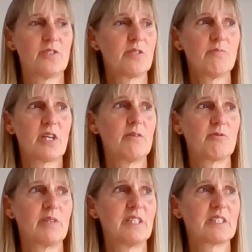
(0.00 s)
Sometimes
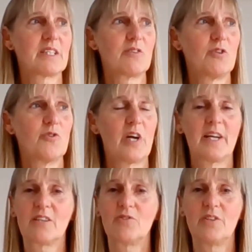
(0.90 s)
when you're
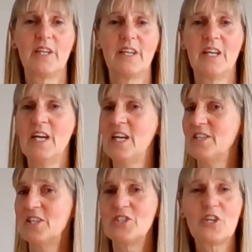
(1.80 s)
angry,
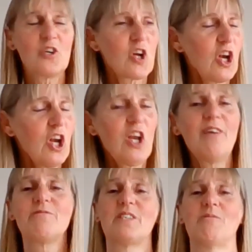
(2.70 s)
the dog
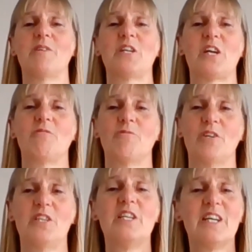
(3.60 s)
loves it when you go for a
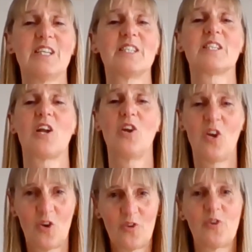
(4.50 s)
nice
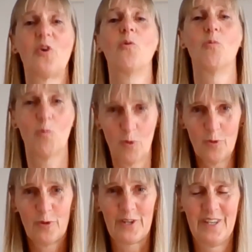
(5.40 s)
long
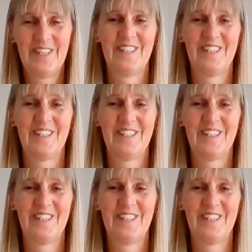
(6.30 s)
walk.